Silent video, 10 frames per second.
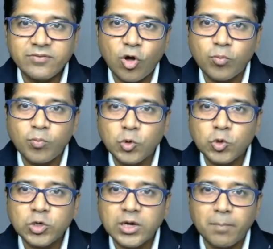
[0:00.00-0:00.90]
or
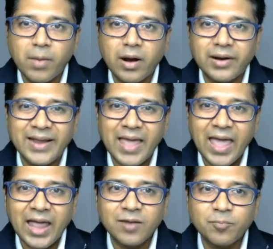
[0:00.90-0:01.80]
more command
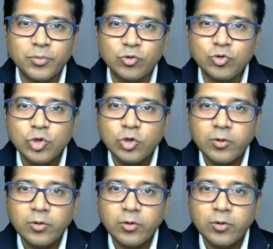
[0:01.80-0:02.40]
help you